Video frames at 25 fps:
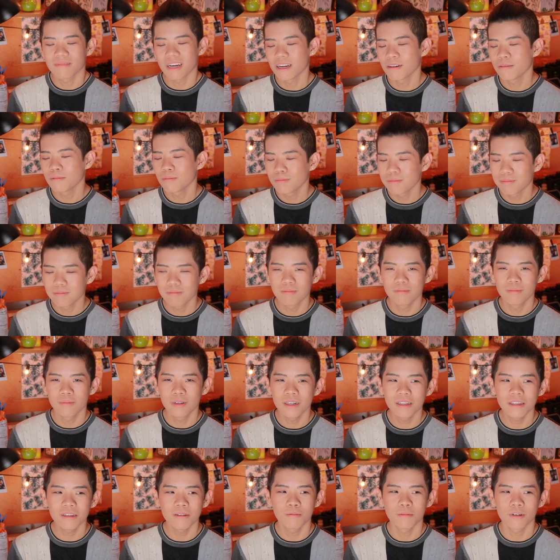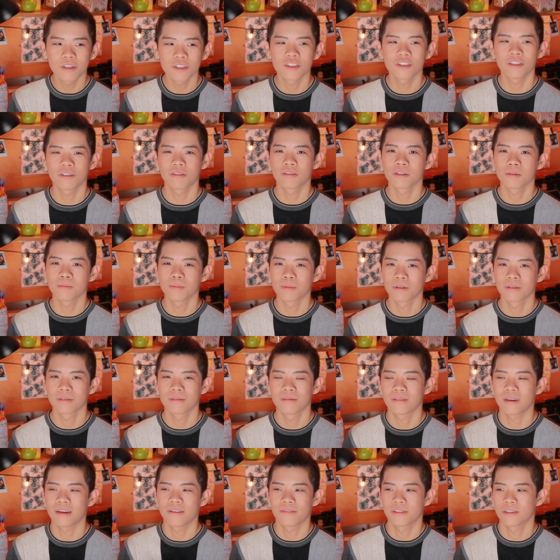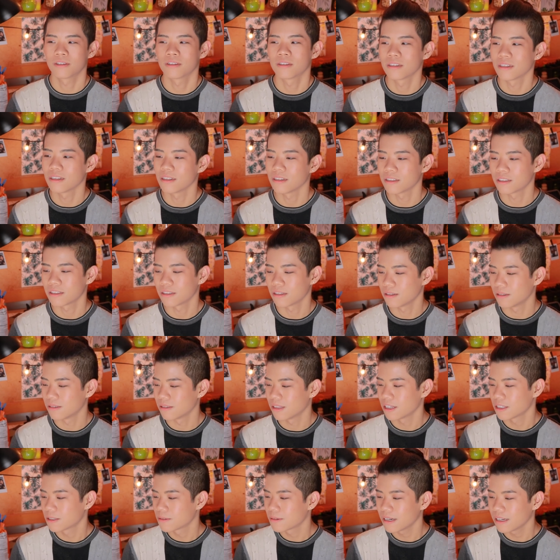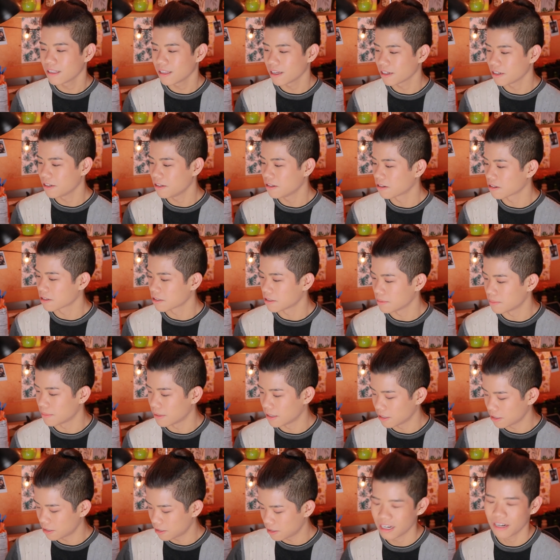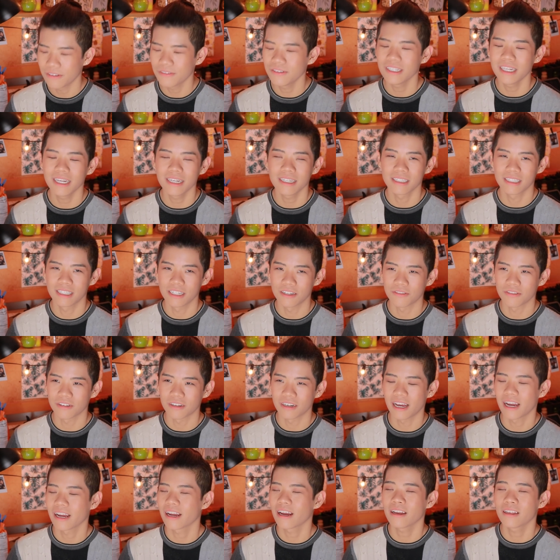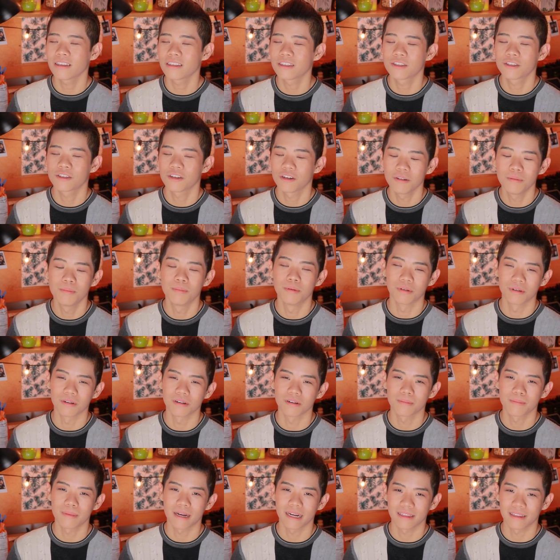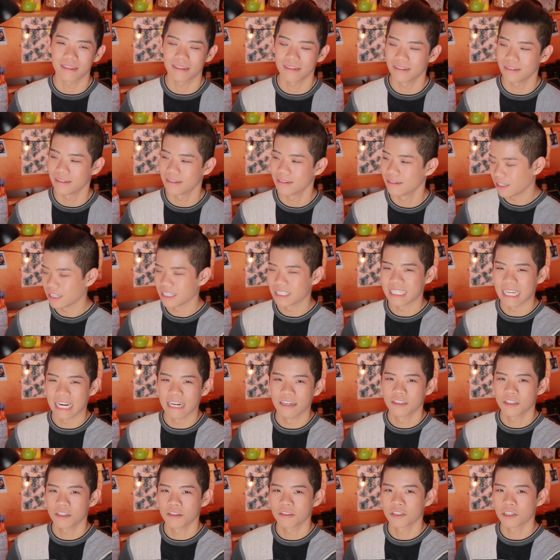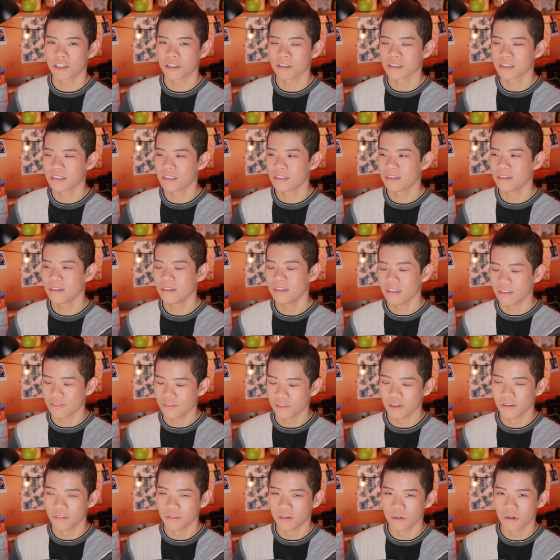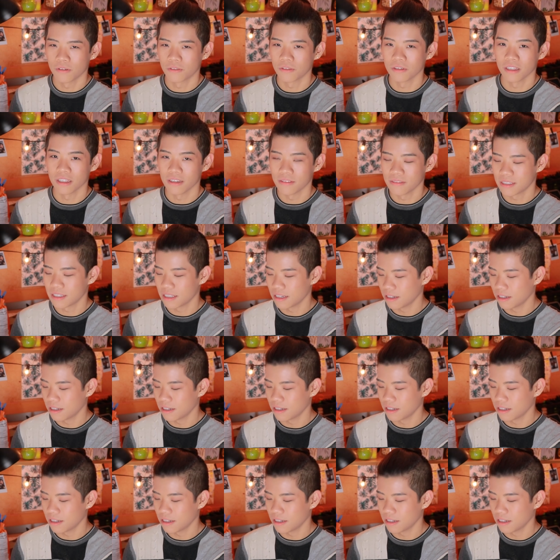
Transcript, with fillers: I really wish there was more diversity, so that's why I like New York so much. And every day is different. I got so bored back then. Like downtown Charleston, if you have whoever lives